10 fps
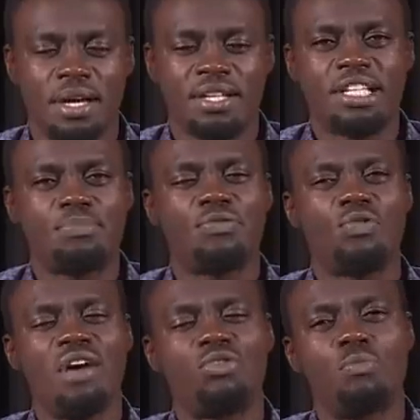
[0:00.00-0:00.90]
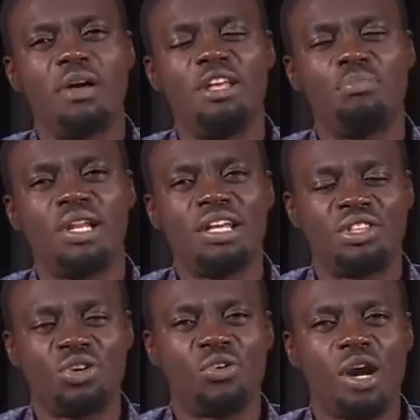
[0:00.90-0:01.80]
except if you have to
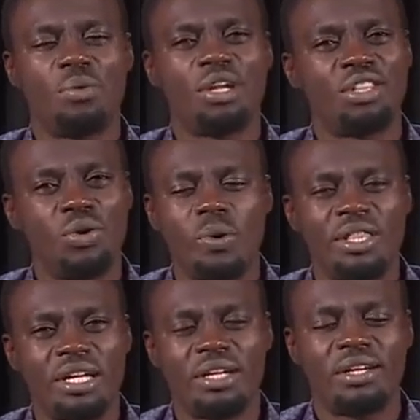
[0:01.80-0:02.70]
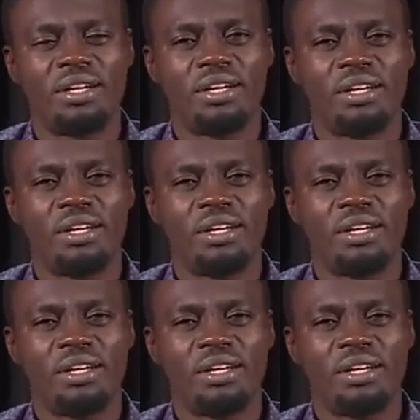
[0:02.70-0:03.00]
manipulate the ground and the weather.